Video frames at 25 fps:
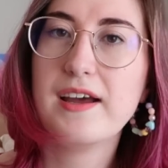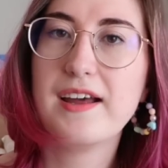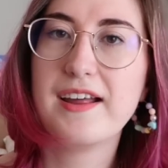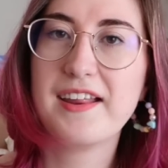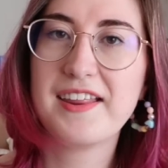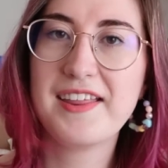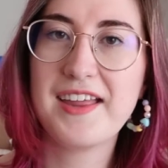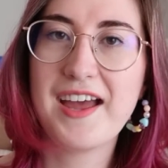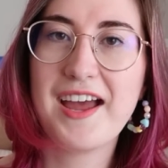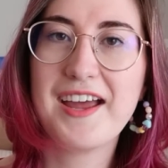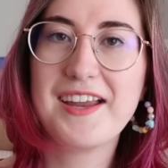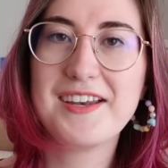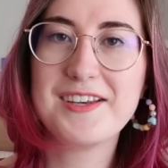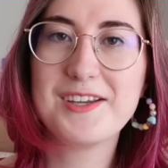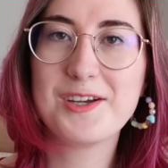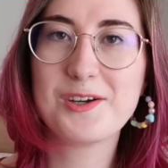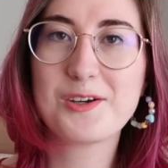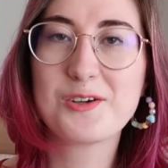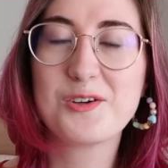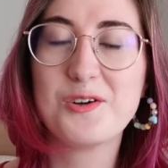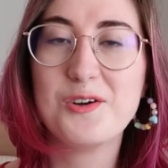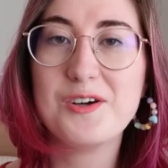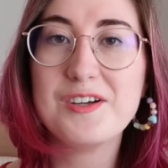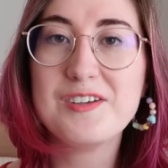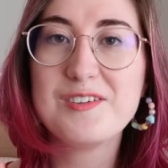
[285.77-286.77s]
then you're
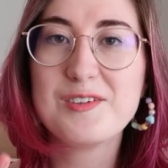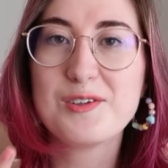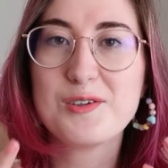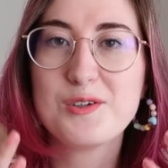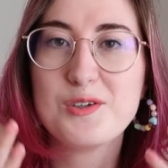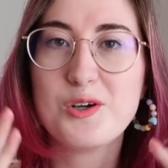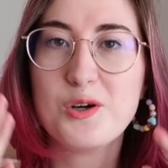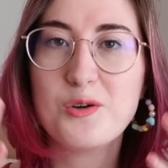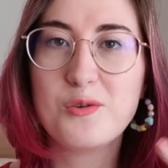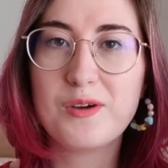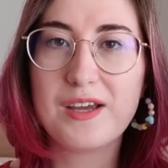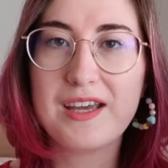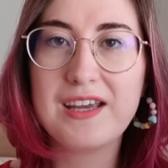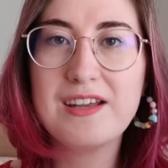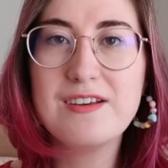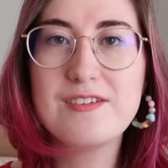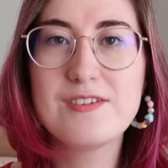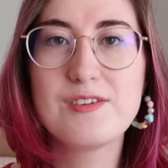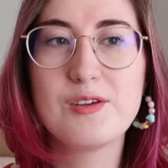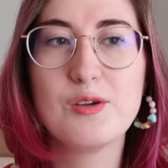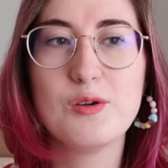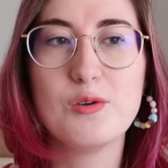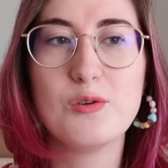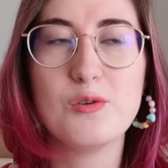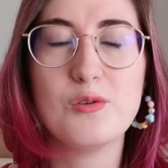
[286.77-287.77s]
going to go
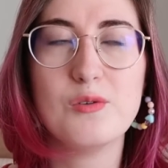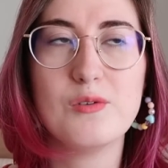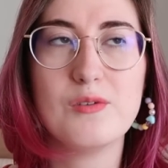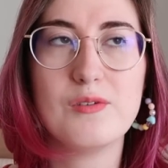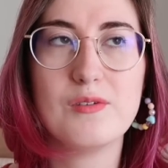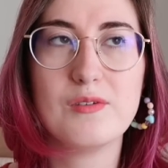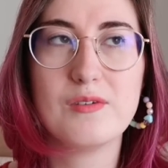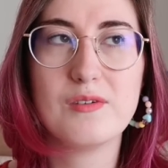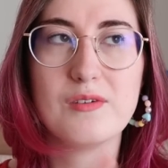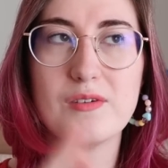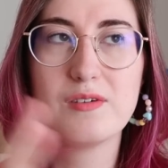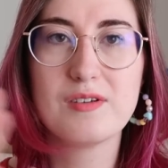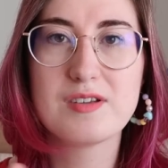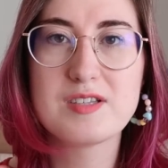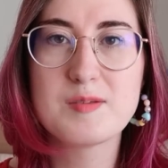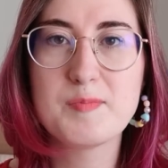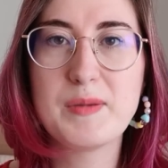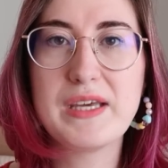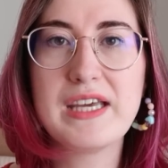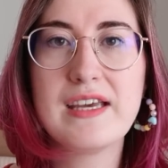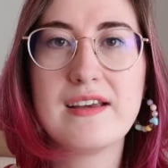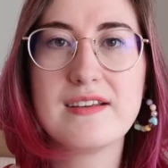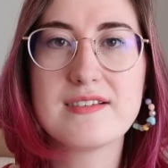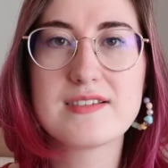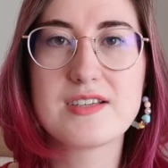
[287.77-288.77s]
into
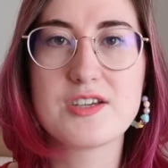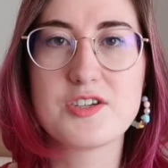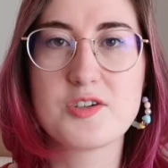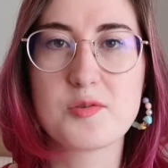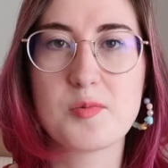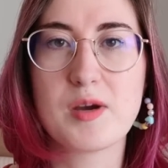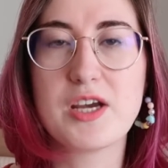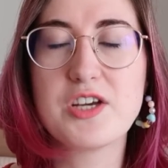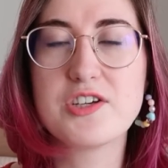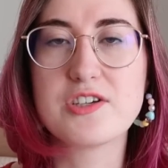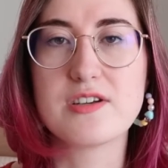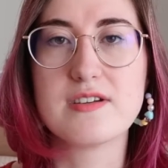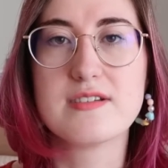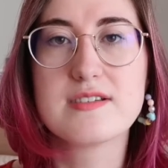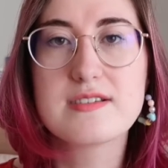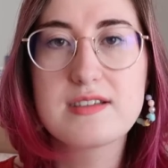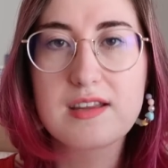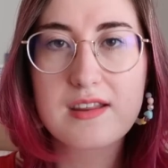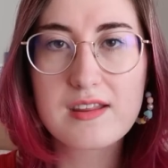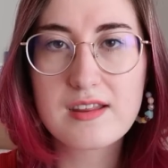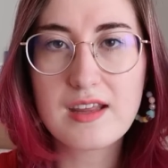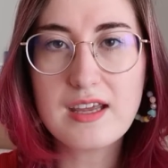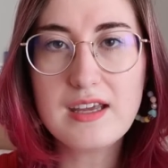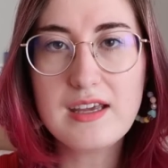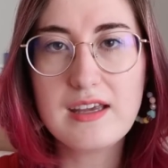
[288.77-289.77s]
speaking situations
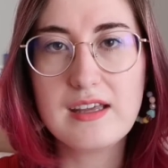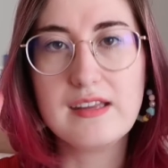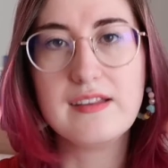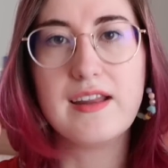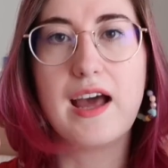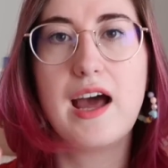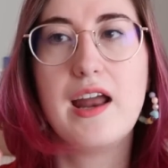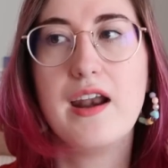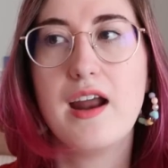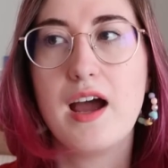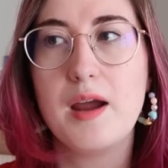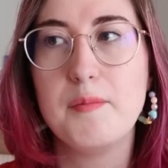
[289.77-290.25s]
thinking that